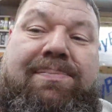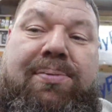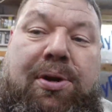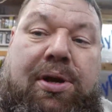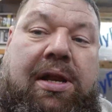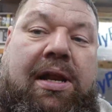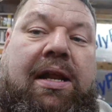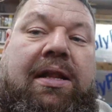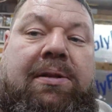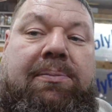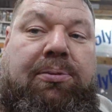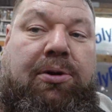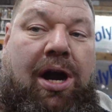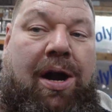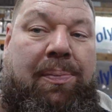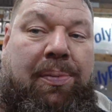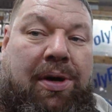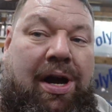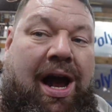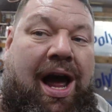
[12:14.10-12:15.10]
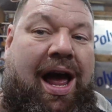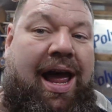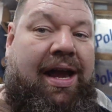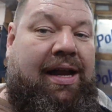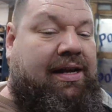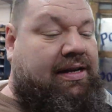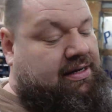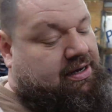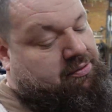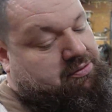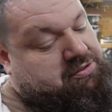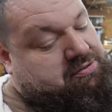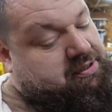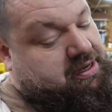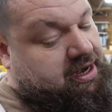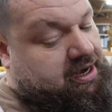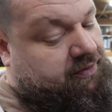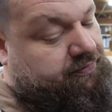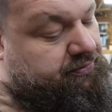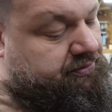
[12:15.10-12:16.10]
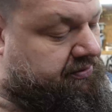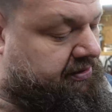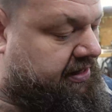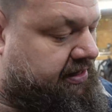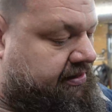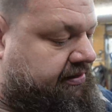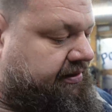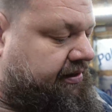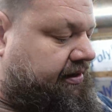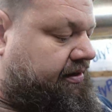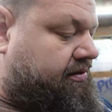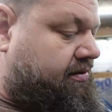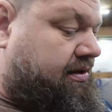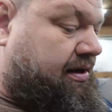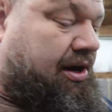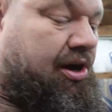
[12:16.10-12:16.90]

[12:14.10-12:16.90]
put it at the proper height, and I was careful to get it there. I